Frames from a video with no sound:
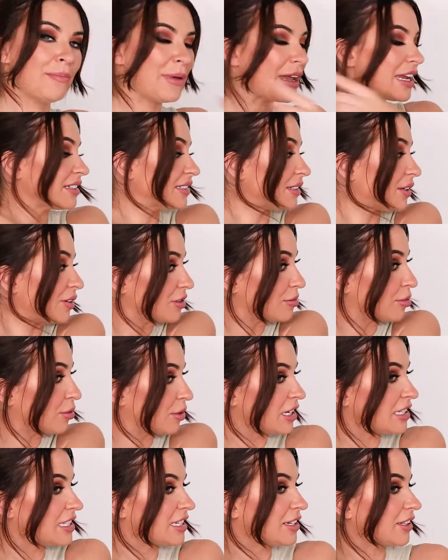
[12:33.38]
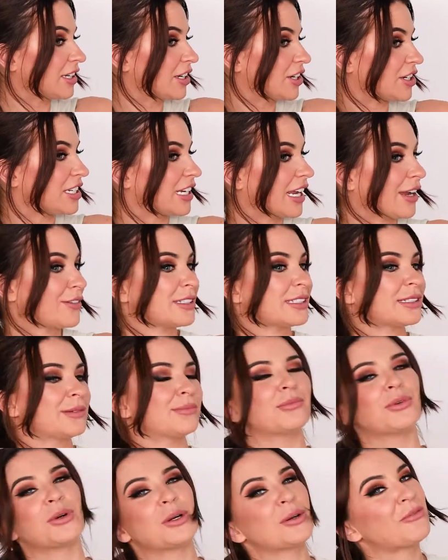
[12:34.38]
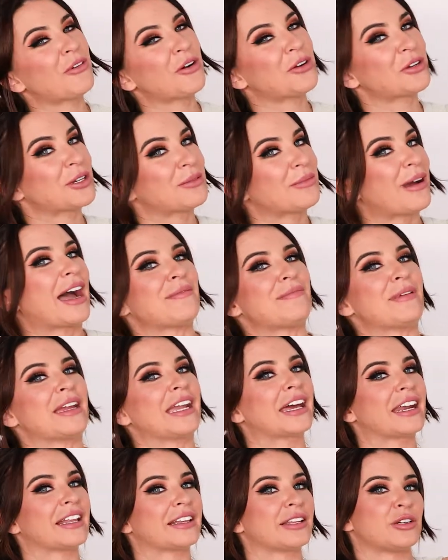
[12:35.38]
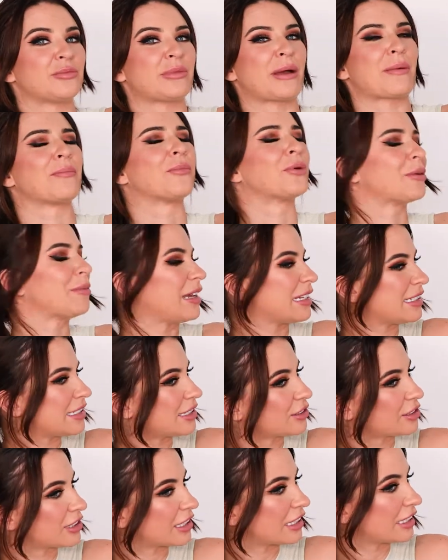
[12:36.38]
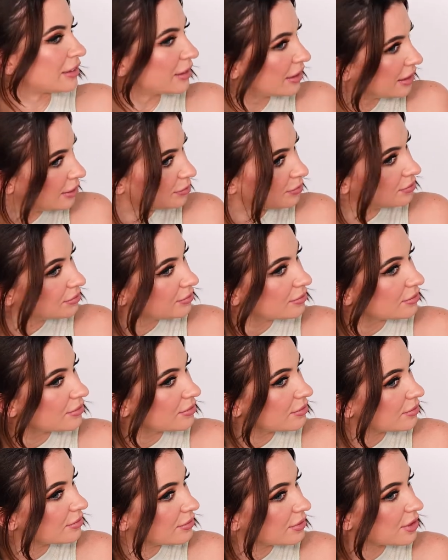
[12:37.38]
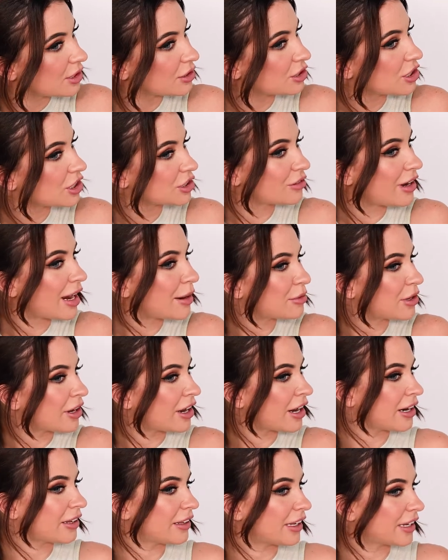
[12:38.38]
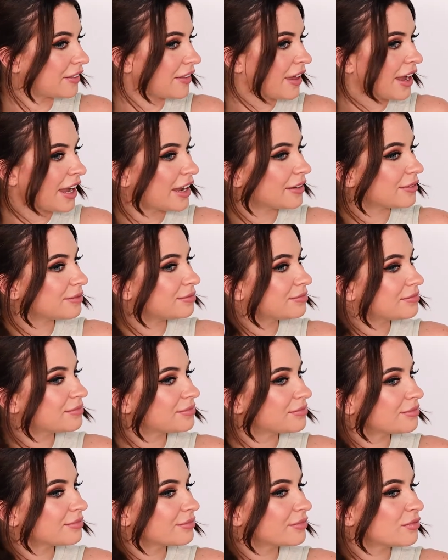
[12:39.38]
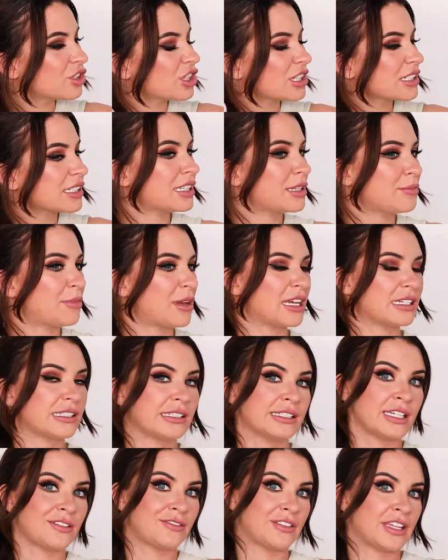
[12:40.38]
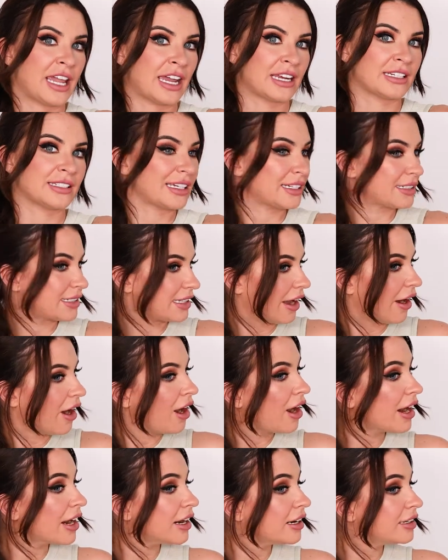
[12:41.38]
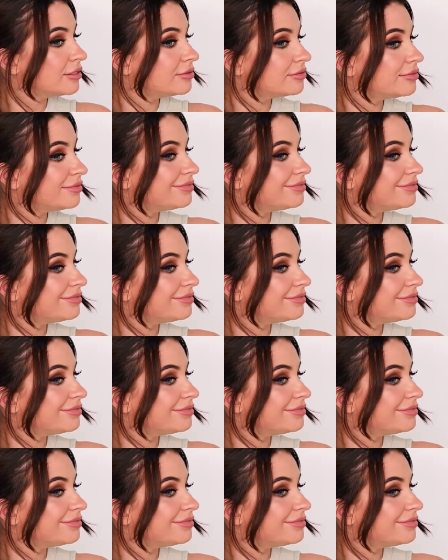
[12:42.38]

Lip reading: base of the ponytail here to give it some more volume and make it a little bit more messy looking. So just grab your hair like that. Just at the base, leave the ends as they are.